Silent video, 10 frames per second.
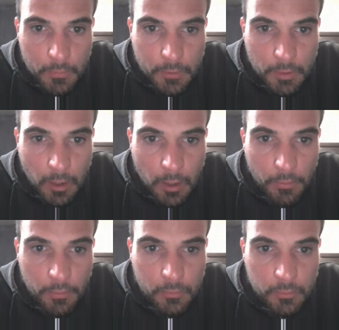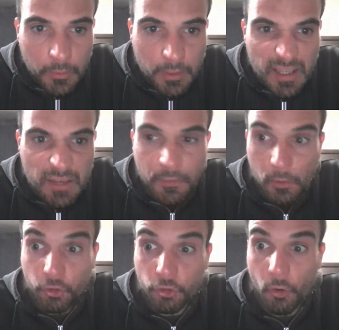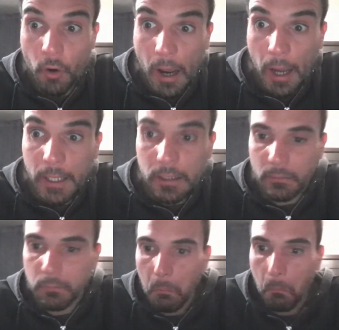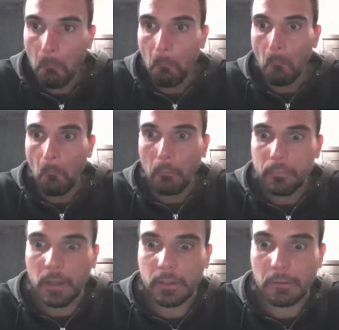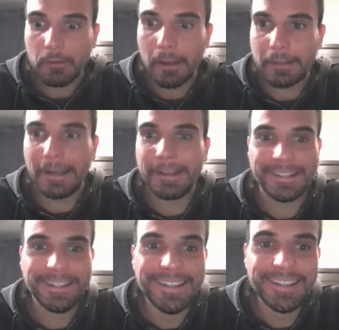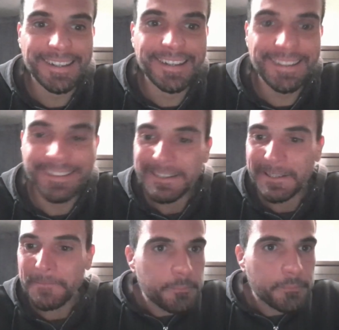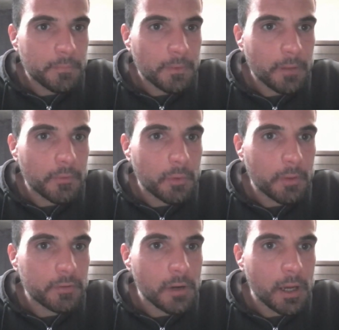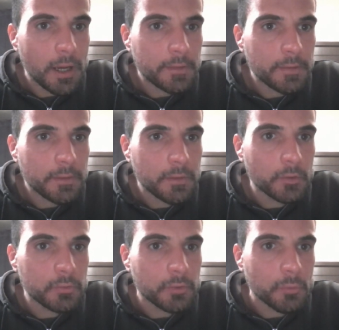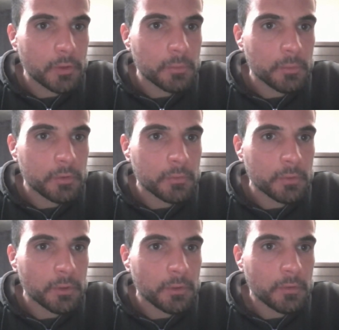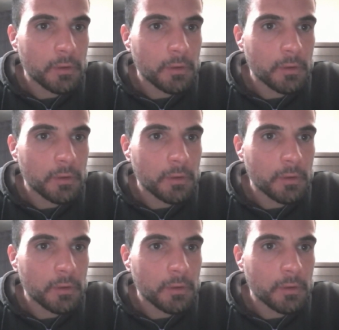the hearth to the evil shrine. I don't like that. If you have no light, go to the random encounters.